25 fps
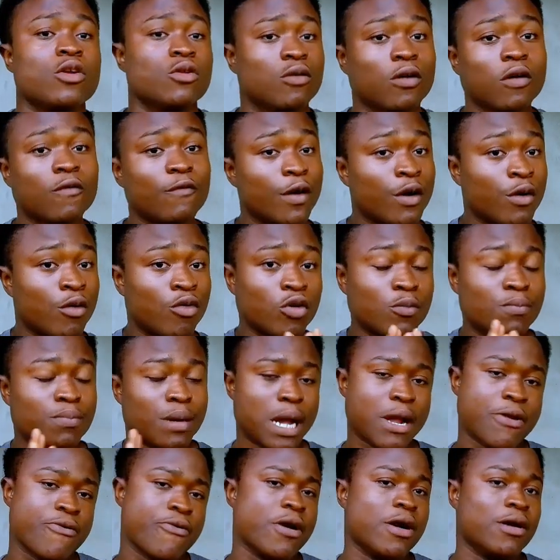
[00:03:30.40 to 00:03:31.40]
look for good
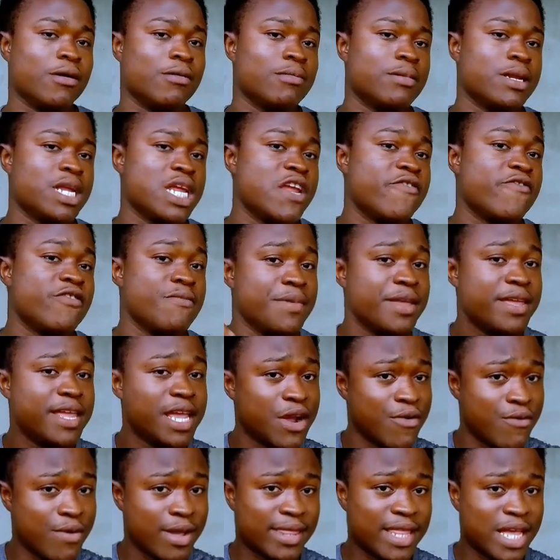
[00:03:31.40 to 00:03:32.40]
background. Even me
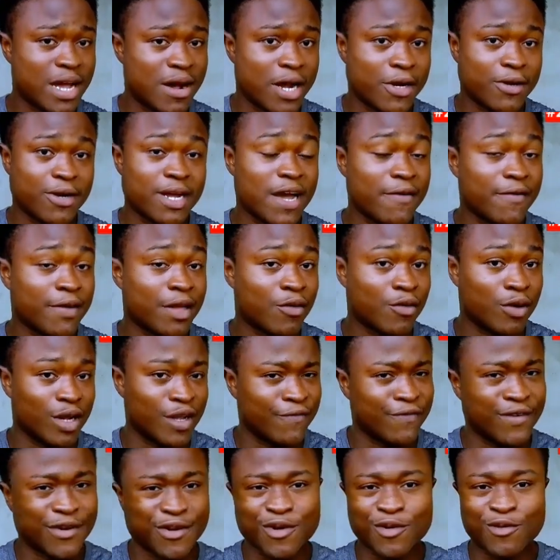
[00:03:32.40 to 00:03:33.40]
here right now, I don't have
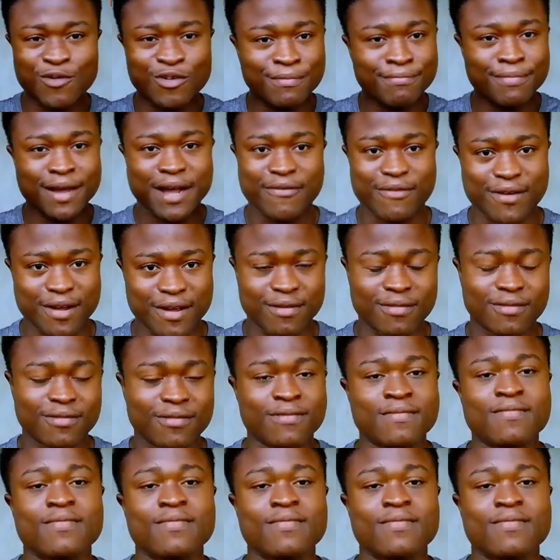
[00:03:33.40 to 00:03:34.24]
a very good background.